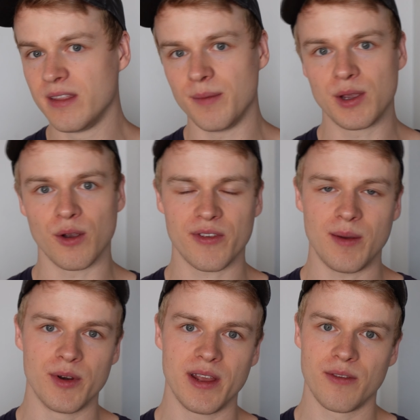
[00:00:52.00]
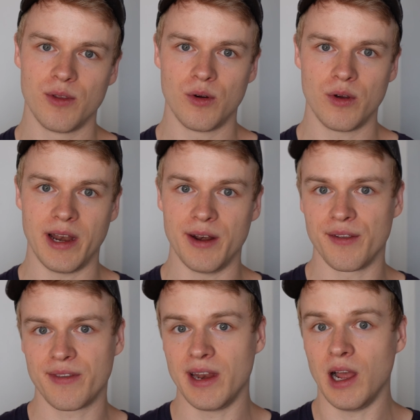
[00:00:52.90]
either because someone doesn't know and
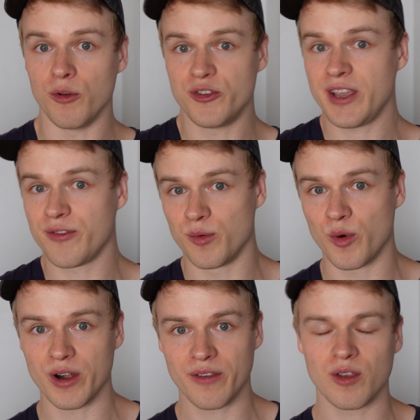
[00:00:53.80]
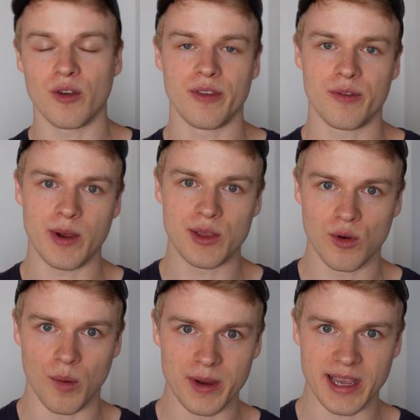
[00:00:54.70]
understand how Json works, because it's way too
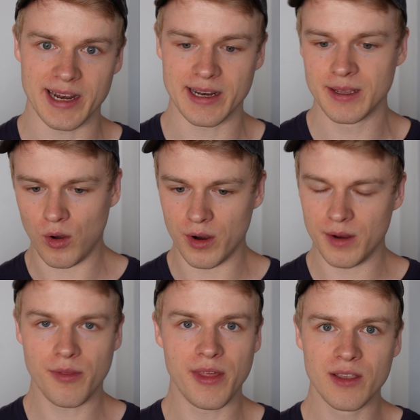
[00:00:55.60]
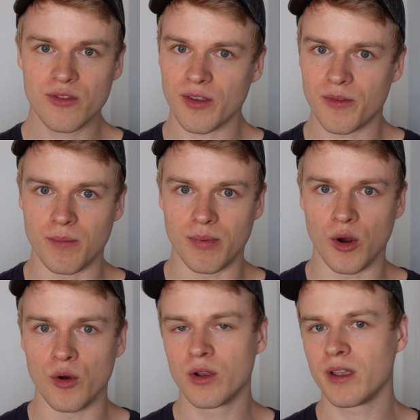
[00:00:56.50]
complicated, or things just
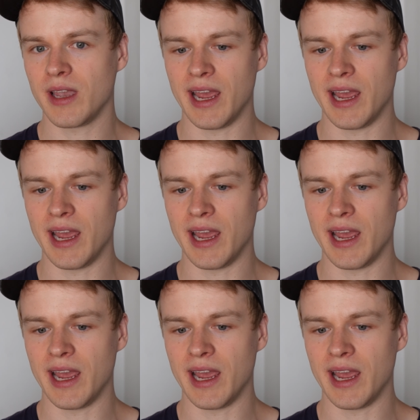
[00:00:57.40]
broke.